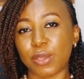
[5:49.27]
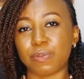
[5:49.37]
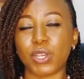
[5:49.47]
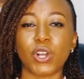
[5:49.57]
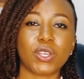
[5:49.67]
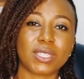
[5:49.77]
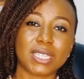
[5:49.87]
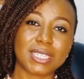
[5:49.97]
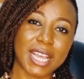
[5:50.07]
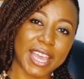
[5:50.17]
because
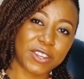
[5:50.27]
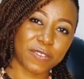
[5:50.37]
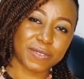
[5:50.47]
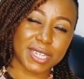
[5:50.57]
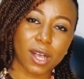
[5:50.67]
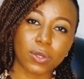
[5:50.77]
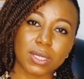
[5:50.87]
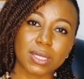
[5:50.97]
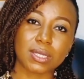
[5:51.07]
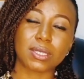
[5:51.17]
it kind of
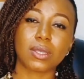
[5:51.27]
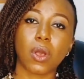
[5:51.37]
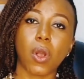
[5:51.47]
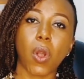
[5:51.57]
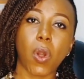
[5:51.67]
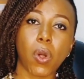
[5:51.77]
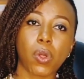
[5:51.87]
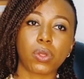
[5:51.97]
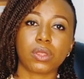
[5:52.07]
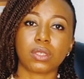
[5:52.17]
douses
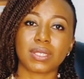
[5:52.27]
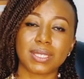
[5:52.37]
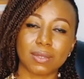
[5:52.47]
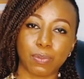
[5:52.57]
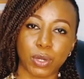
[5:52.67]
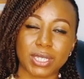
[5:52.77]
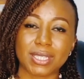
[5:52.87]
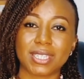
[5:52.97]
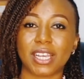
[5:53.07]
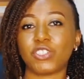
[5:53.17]
all this
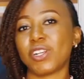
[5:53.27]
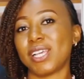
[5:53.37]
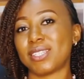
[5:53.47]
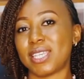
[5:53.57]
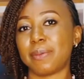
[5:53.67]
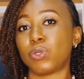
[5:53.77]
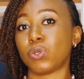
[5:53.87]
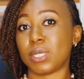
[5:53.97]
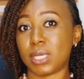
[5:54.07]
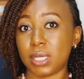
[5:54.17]
body's natural attempt
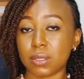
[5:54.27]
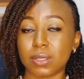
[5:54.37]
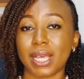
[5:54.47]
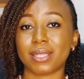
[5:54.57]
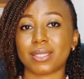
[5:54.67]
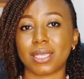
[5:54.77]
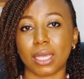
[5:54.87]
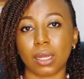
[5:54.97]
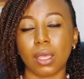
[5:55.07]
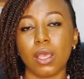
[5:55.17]
to heal that
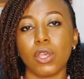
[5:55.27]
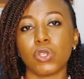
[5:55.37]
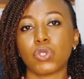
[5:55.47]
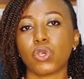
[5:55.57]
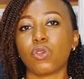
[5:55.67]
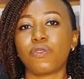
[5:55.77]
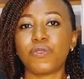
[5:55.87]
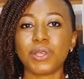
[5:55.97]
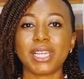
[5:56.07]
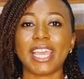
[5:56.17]
skin. So you
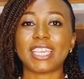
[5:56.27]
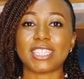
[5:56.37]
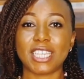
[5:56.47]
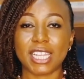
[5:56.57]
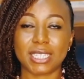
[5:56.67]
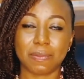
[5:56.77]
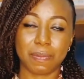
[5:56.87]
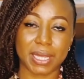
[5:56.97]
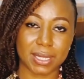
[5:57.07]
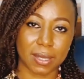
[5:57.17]
feel like it's getting
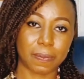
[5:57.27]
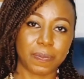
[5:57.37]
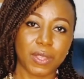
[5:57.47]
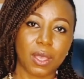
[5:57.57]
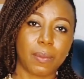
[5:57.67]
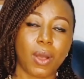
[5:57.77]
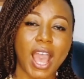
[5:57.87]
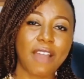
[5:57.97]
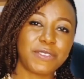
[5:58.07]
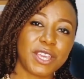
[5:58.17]
better. But
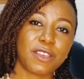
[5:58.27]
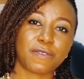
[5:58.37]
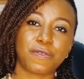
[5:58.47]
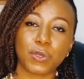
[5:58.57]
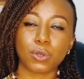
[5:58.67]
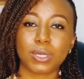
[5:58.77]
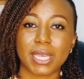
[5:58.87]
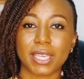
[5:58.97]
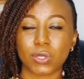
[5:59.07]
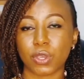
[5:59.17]
after a few
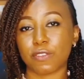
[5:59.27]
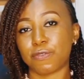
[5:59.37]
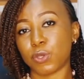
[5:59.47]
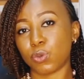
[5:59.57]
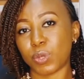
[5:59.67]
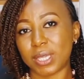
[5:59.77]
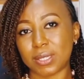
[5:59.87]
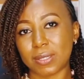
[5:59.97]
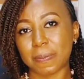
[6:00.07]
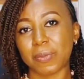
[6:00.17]
days or a few
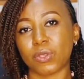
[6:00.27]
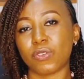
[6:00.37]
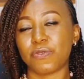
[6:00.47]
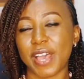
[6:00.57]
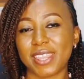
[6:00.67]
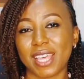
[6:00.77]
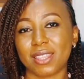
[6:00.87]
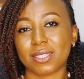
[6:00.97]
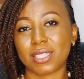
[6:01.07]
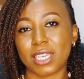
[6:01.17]
weeks, you find that
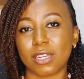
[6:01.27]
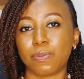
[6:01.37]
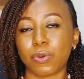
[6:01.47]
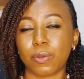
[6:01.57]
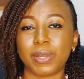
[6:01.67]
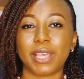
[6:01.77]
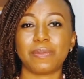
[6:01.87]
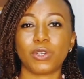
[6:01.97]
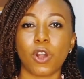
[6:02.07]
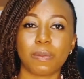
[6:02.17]
the skin
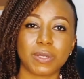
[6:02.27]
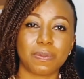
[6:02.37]
problem comes